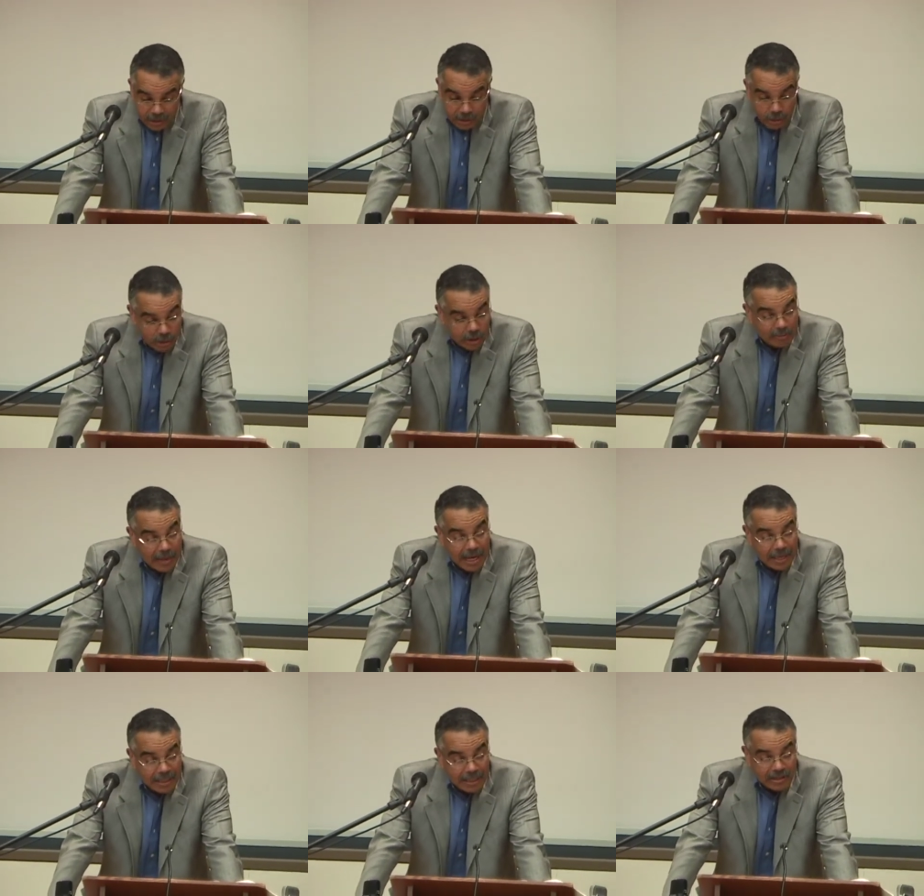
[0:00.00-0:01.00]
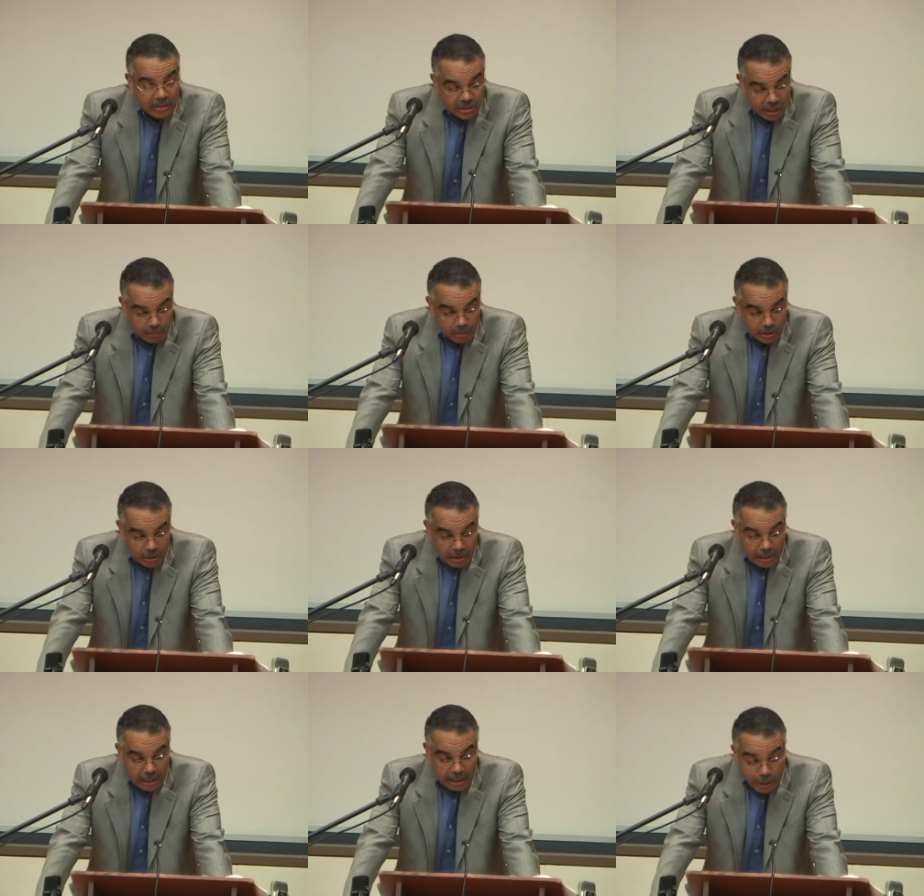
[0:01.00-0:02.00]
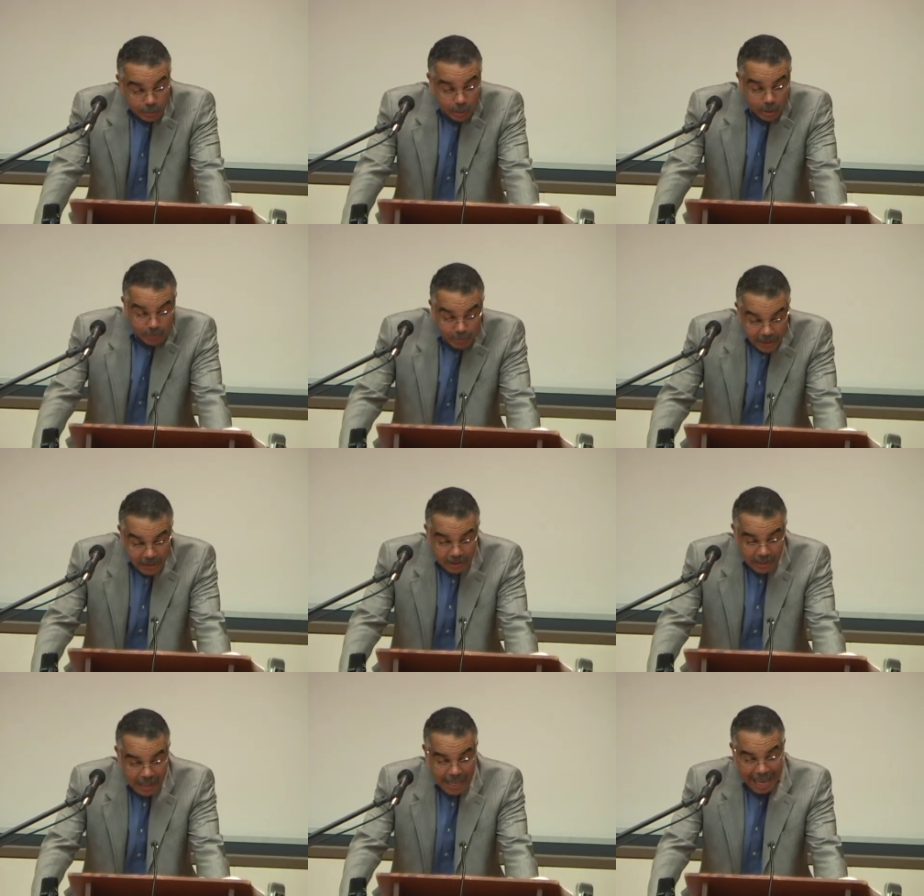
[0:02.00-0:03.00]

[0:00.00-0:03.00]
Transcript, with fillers: During May and December, Linwood appear,